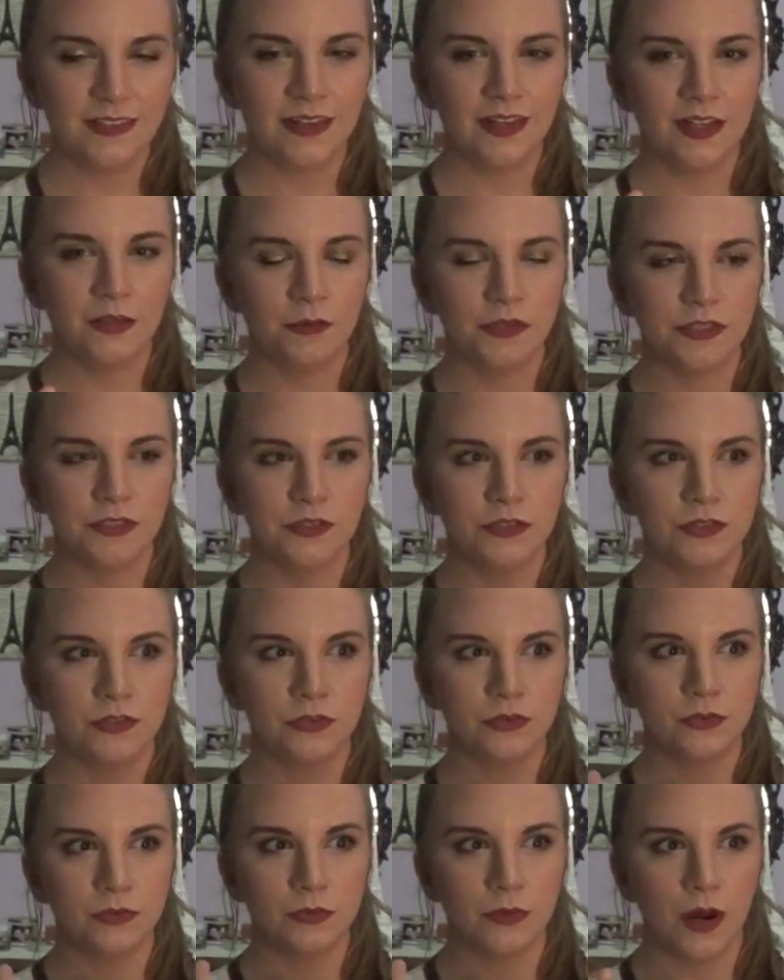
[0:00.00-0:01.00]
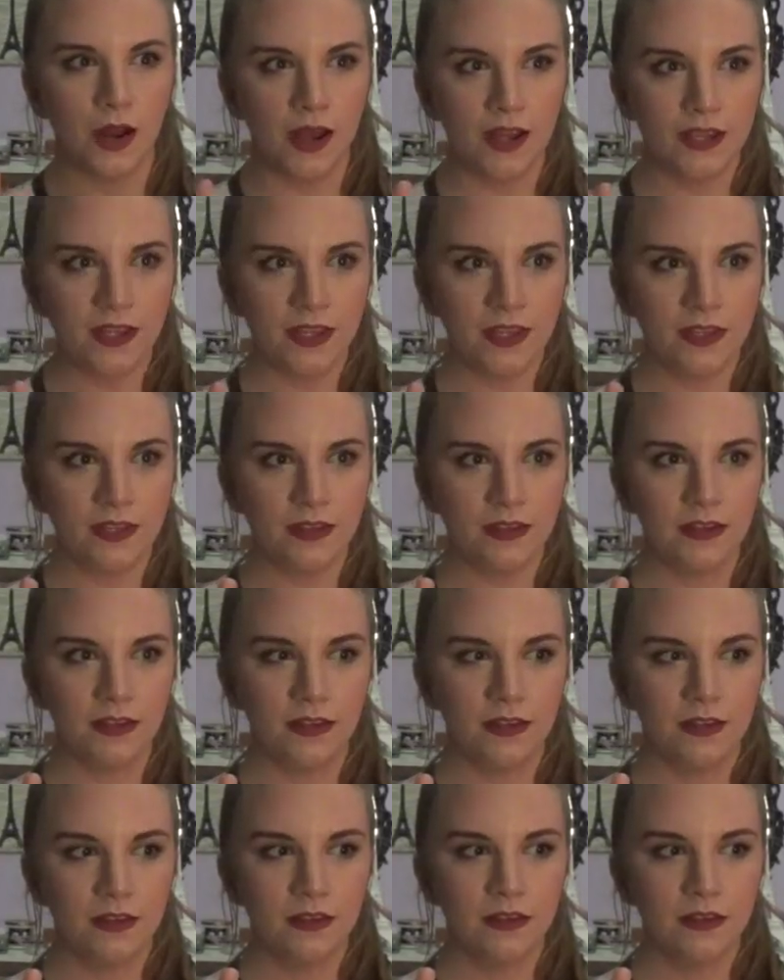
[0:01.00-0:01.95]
Like, it was trying